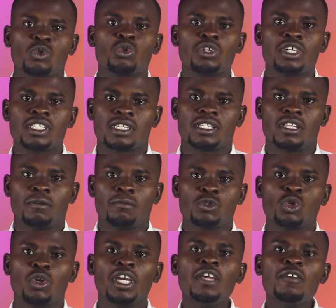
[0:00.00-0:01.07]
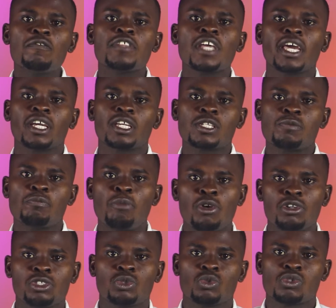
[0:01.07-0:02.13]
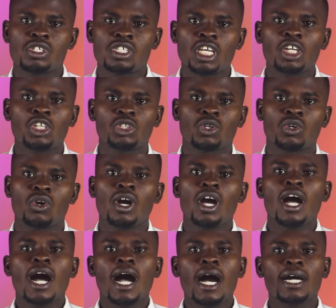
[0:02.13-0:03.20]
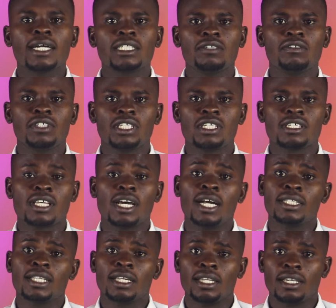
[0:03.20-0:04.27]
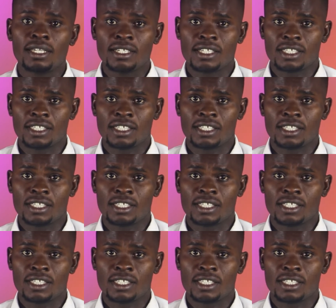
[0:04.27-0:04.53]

will risk them. So if they're exposed to sexual activities at an early